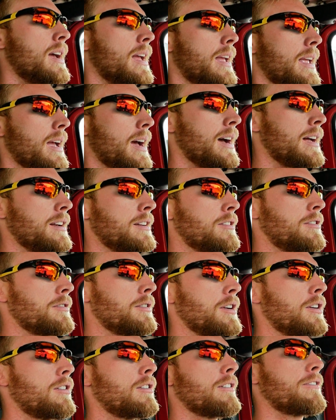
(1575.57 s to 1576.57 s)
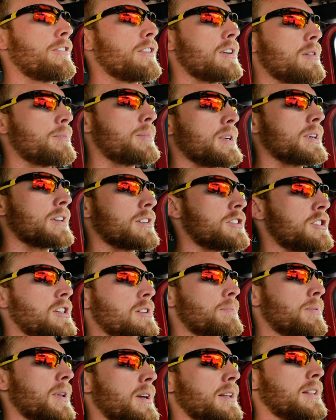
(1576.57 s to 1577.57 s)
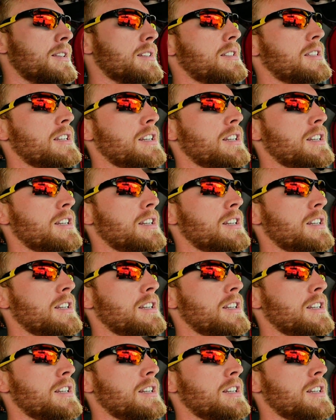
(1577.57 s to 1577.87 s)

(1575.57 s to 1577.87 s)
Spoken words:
Yeah, I don't know if in a big Jeep like this,